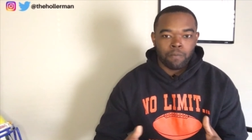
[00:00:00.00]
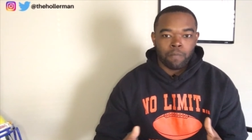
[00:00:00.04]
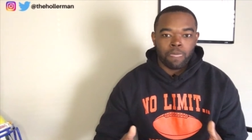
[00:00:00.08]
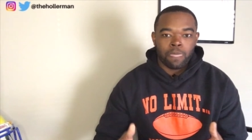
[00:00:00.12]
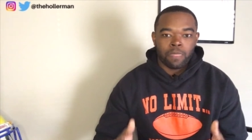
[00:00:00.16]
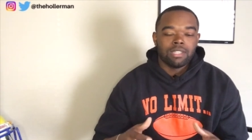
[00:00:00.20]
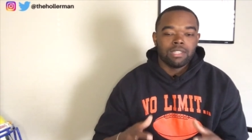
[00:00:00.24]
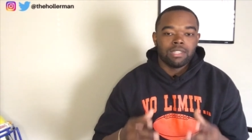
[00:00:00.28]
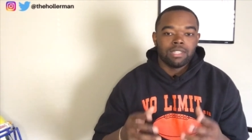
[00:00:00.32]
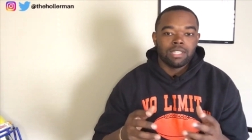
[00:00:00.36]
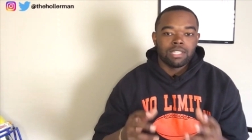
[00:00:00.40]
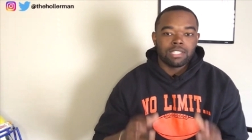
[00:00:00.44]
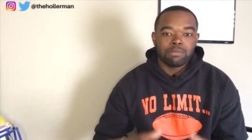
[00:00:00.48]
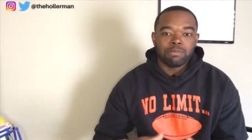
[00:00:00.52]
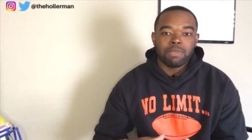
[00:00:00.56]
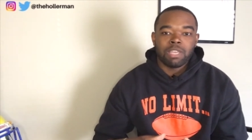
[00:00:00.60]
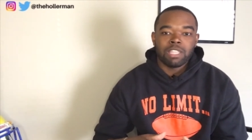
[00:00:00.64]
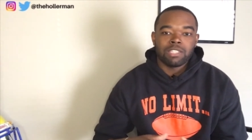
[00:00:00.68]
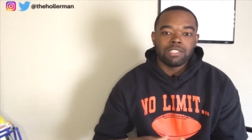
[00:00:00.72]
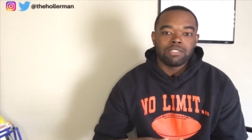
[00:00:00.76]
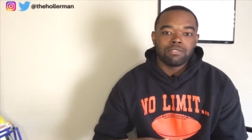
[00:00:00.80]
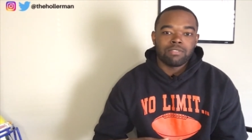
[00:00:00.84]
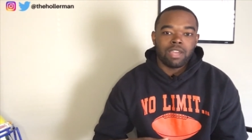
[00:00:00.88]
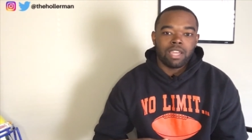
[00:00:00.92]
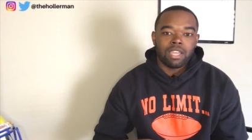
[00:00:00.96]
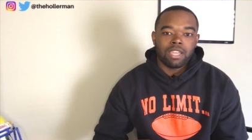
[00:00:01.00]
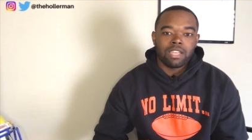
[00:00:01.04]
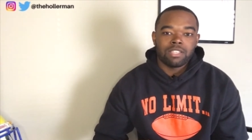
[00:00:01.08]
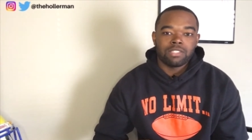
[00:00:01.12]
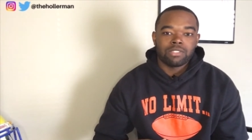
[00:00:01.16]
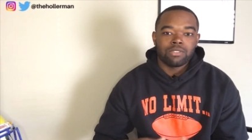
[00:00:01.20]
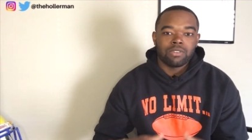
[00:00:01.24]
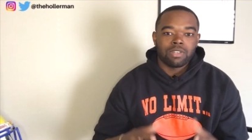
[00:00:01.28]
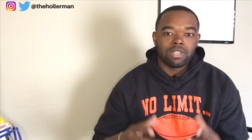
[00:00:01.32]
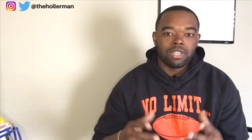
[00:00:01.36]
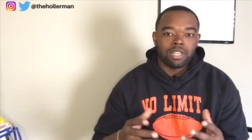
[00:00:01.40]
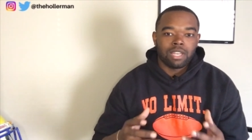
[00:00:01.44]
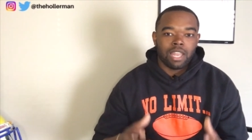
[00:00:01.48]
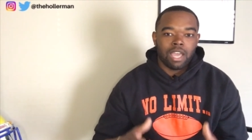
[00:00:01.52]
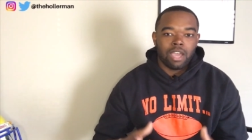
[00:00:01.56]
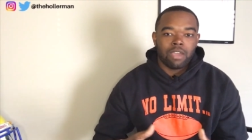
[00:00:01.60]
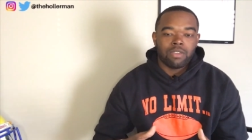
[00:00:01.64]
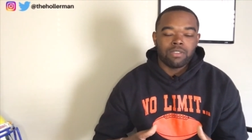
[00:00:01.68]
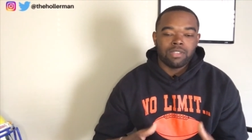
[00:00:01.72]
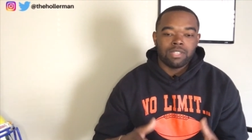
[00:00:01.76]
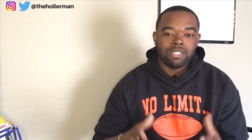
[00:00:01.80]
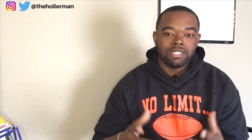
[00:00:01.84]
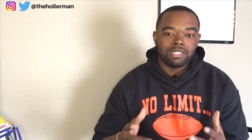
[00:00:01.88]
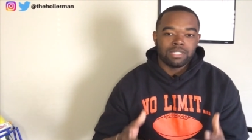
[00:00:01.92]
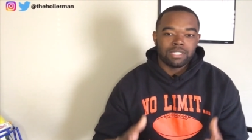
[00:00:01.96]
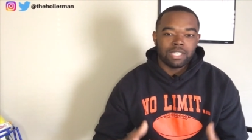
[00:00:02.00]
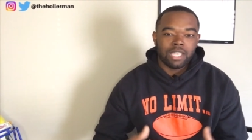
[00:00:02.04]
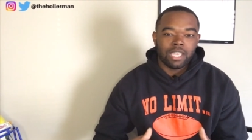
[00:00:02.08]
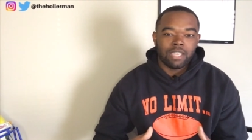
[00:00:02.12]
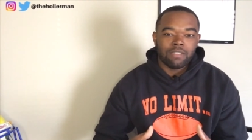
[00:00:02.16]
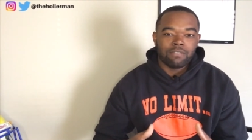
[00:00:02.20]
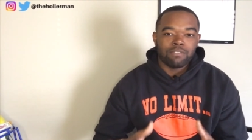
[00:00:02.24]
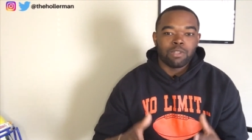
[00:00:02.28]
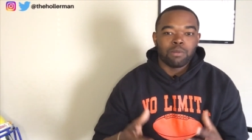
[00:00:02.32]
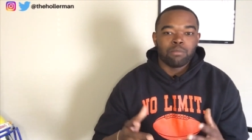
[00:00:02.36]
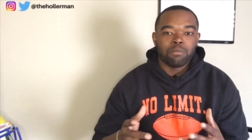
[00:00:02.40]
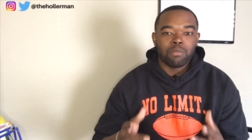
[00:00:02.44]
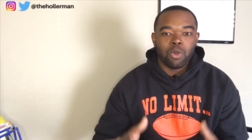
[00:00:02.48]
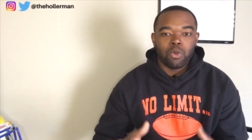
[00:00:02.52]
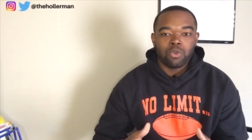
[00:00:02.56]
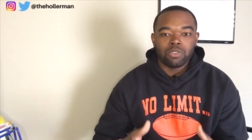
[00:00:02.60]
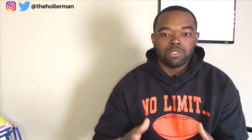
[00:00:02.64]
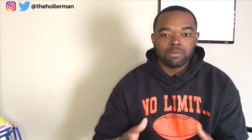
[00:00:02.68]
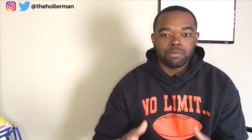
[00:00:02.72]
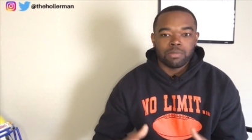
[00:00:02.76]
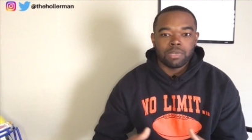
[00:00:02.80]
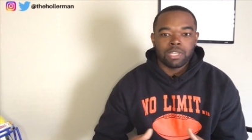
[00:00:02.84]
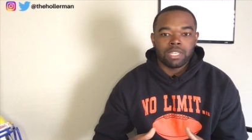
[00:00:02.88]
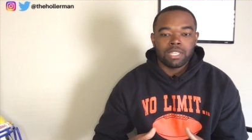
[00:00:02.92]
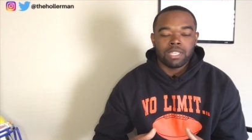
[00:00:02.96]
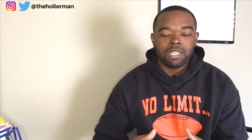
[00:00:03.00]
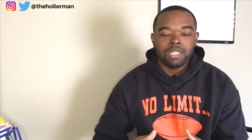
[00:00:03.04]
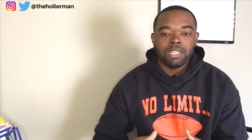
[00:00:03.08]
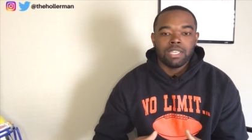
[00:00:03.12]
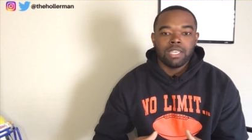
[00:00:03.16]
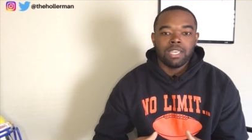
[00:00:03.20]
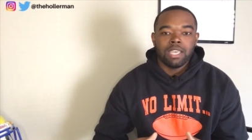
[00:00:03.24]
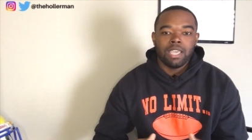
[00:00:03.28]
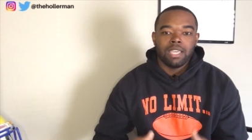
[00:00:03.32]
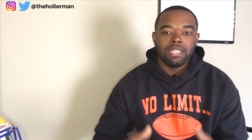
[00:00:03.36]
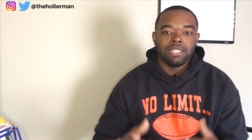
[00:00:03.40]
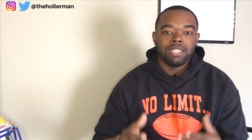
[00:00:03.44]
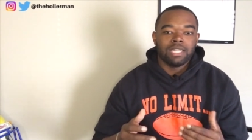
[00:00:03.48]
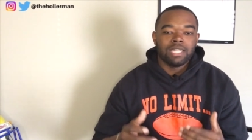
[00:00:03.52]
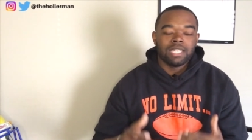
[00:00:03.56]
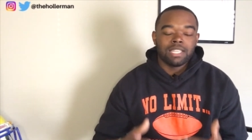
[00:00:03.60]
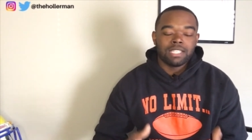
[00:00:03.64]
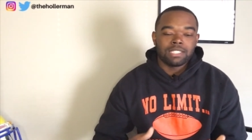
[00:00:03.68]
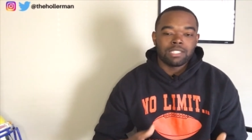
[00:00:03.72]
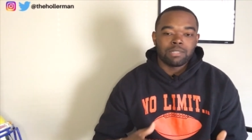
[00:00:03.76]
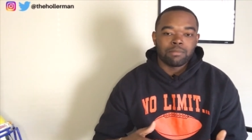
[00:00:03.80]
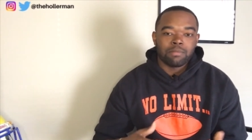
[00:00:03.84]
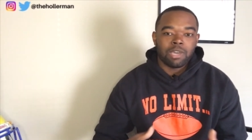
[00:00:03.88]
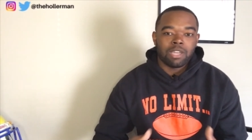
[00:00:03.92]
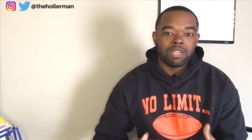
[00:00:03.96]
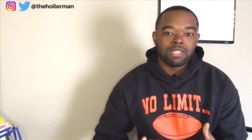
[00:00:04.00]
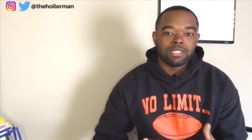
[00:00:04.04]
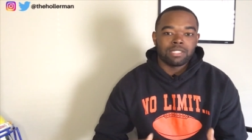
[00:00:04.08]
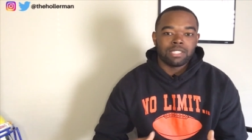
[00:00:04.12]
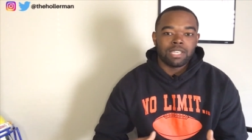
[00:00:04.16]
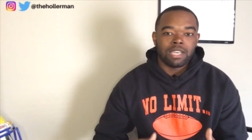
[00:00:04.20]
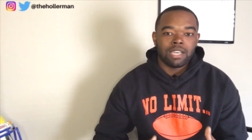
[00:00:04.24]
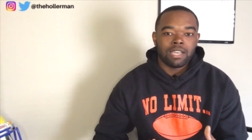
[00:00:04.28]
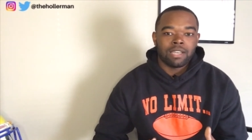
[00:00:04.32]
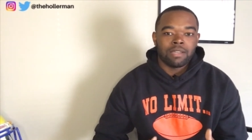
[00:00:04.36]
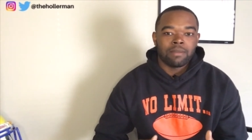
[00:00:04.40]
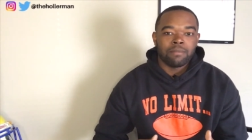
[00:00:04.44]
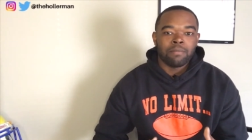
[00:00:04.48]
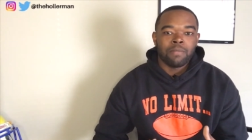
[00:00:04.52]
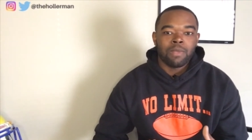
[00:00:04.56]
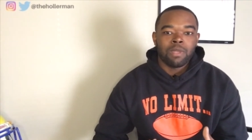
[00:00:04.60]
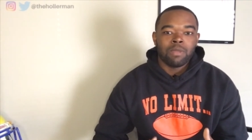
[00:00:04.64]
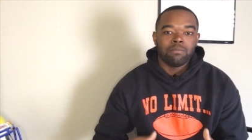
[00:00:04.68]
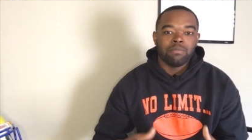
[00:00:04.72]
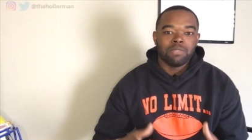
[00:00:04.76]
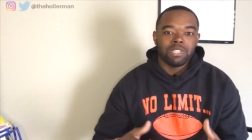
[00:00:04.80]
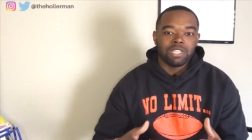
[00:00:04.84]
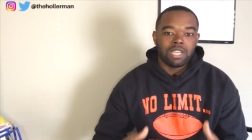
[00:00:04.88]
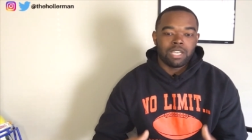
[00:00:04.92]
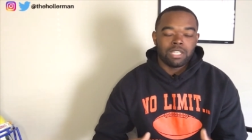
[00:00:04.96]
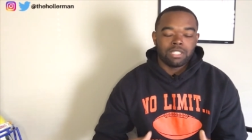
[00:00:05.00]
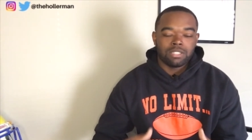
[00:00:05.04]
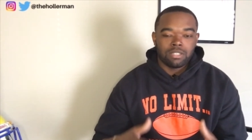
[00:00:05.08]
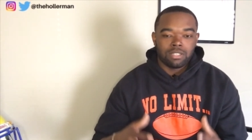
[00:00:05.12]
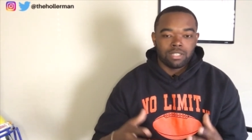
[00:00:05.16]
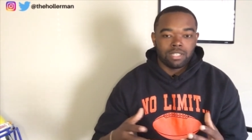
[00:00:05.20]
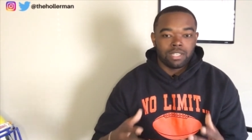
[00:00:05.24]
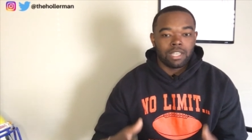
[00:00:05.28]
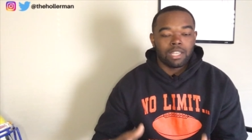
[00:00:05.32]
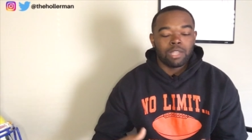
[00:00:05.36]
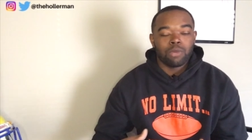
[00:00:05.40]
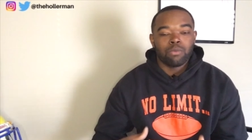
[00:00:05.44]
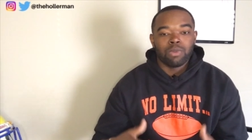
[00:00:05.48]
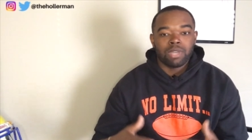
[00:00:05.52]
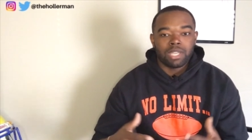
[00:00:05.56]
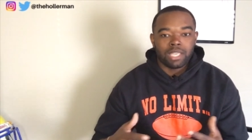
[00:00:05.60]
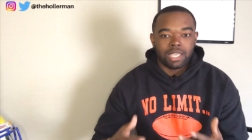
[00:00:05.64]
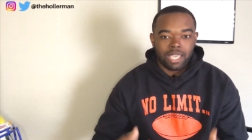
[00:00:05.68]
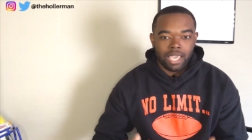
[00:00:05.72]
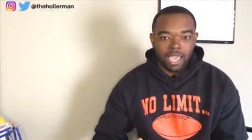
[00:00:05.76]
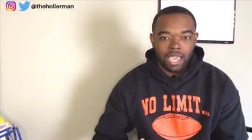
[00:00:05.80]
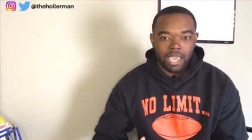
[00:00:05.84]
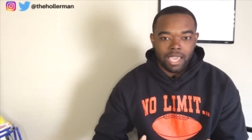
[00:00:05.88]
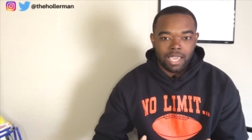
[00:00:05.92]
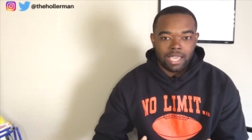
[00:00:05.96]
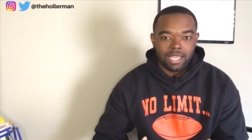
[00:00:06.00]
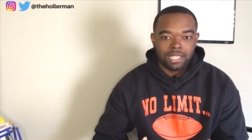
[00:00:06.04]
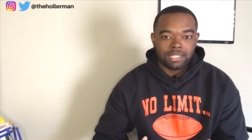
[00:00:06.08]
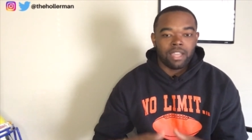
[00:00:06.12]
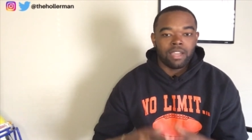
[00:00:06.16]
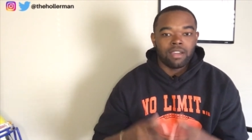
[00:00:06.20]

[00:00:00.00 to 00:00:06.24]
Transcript: this method right here is going to allow you to save the most money in the least amount of time because you're dealing with cash.